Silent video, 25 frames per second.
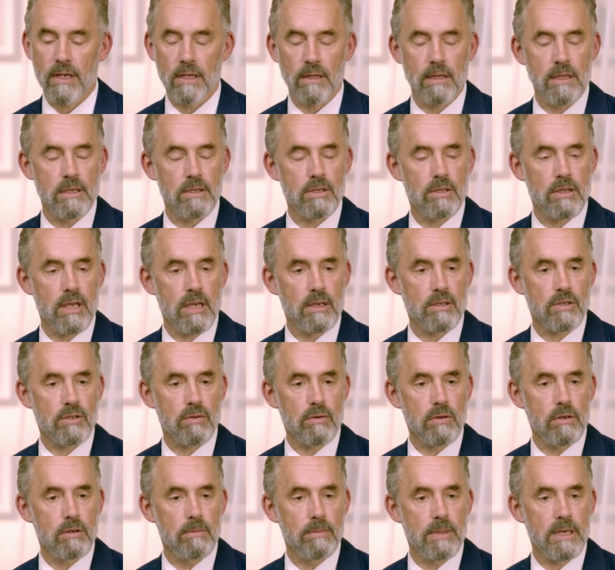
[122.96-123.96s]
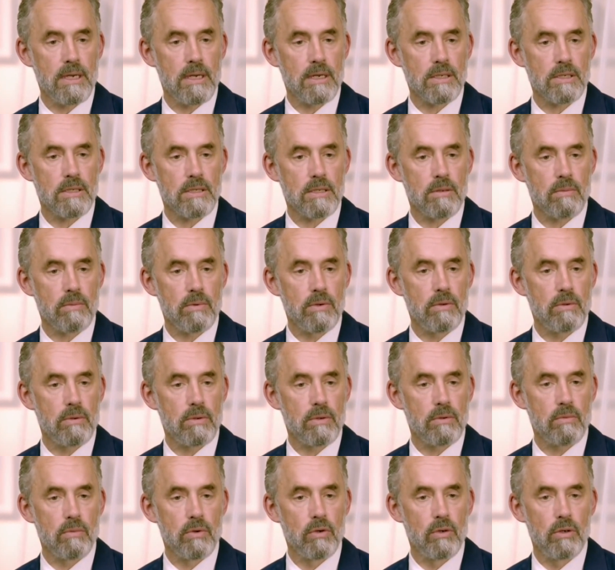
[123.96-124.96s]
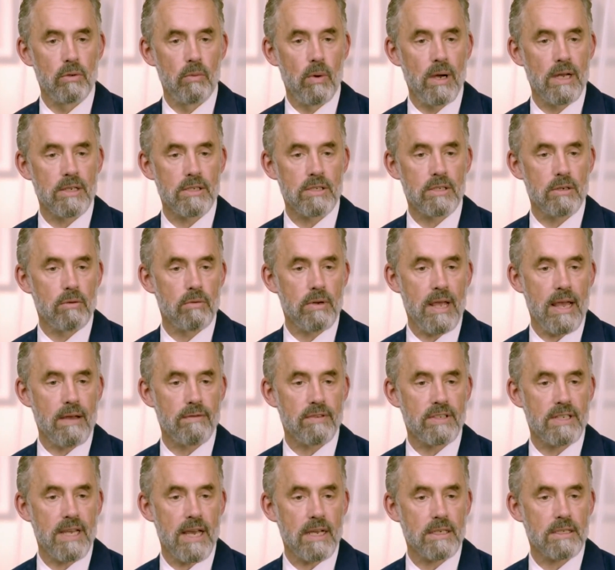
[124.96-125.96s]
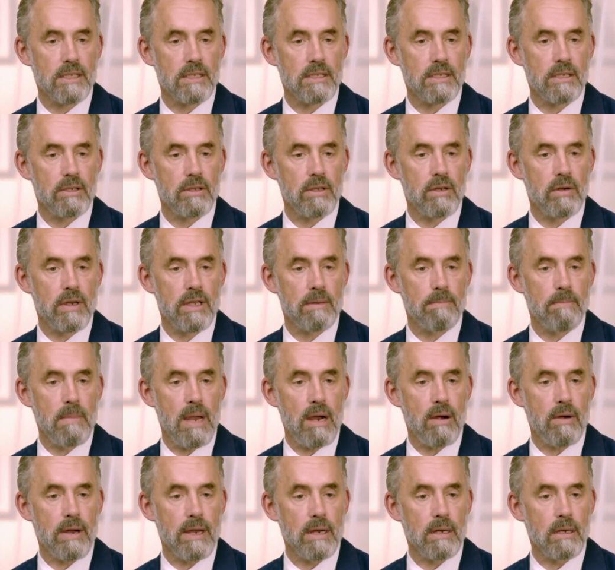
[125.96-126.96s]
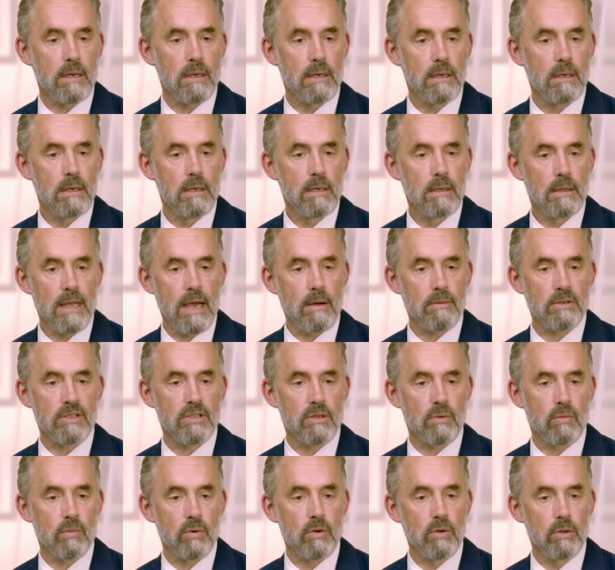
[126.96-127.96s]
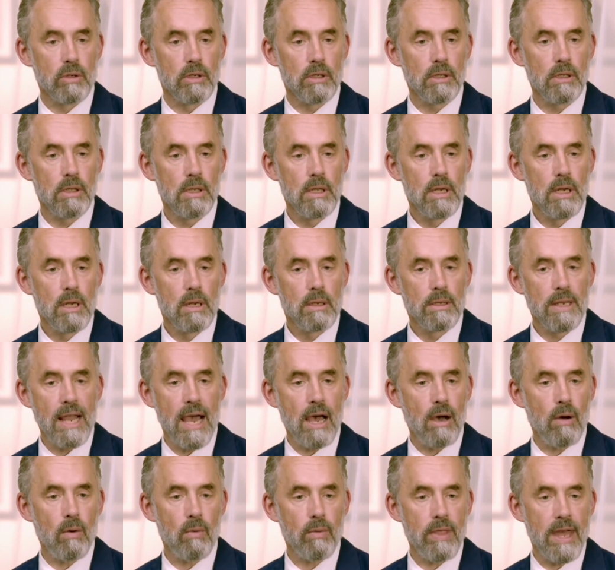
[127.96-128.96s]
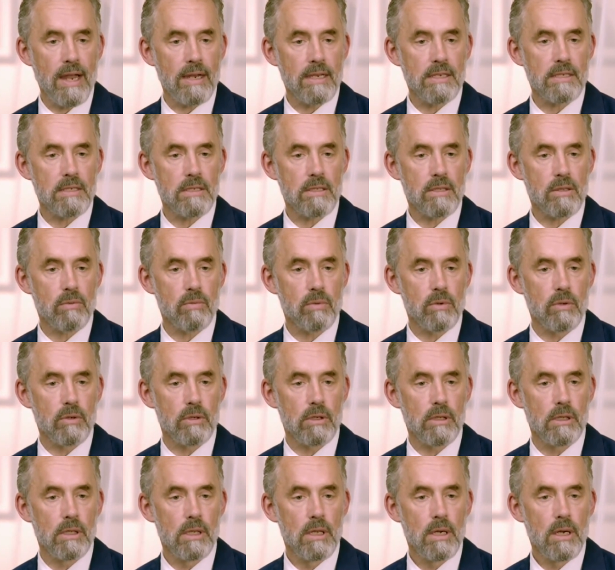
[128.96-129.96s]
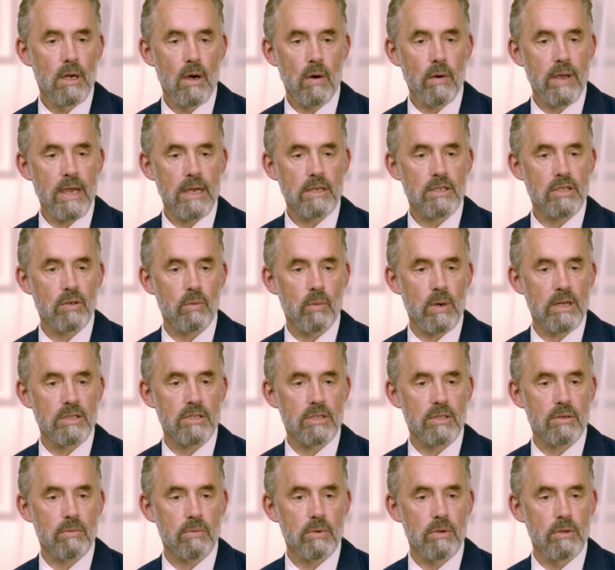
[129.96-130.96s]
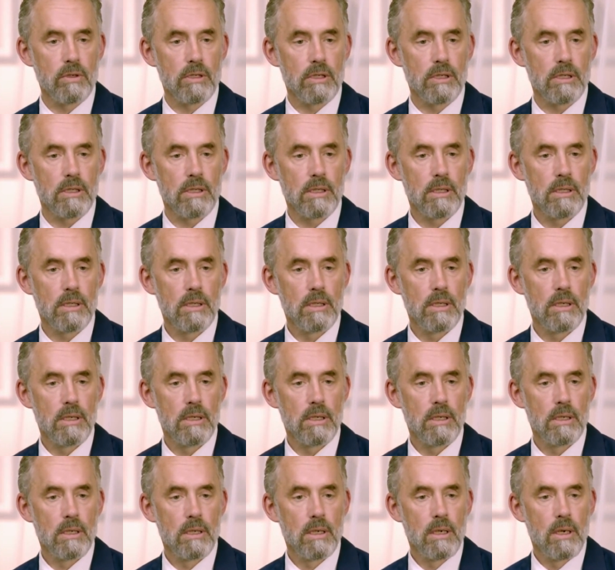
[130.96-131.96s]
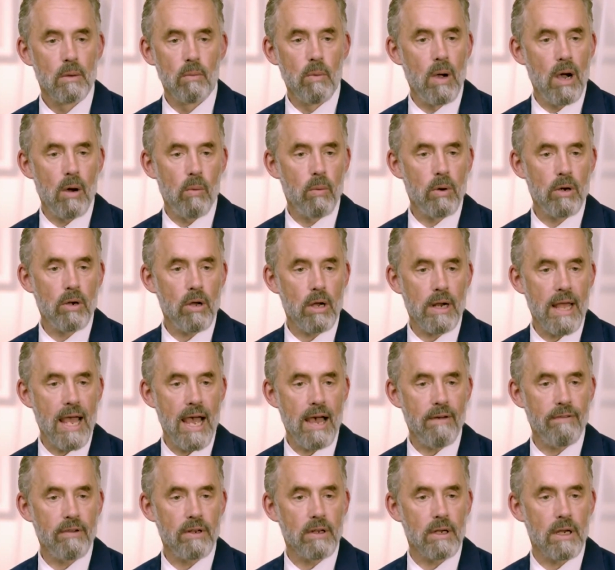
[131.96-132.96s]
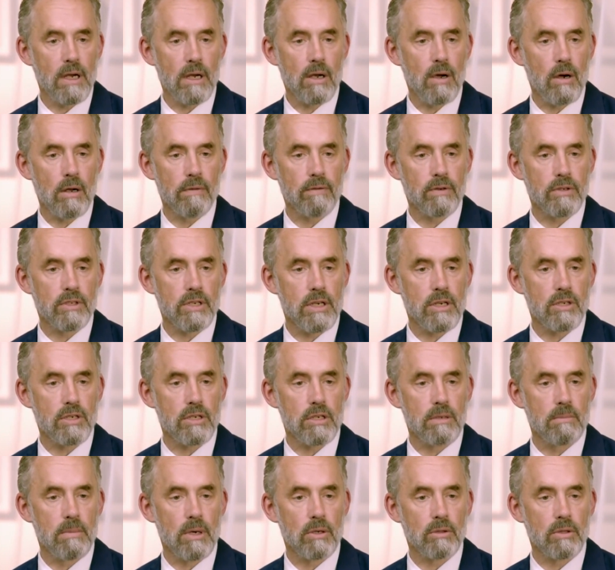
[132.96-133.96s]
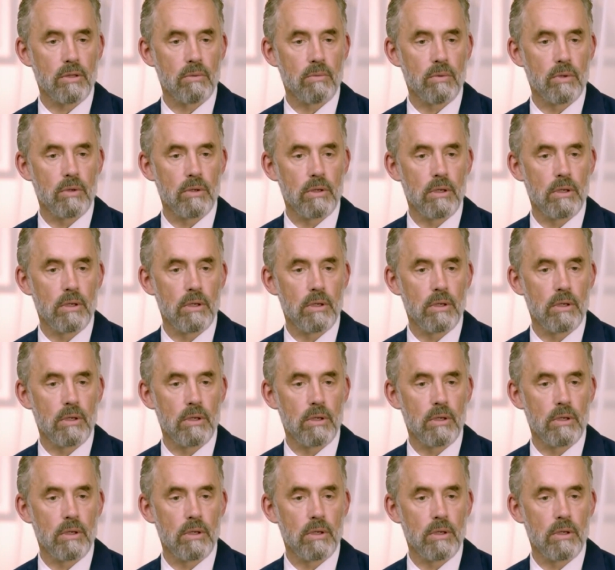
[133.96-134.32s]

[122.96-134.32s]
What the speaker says: to think these things through, because the rule was don't have sex until you get married. That was the rule. Now that isn't the rule. Okay, so what's the rule? Well, we're not having a conversation about the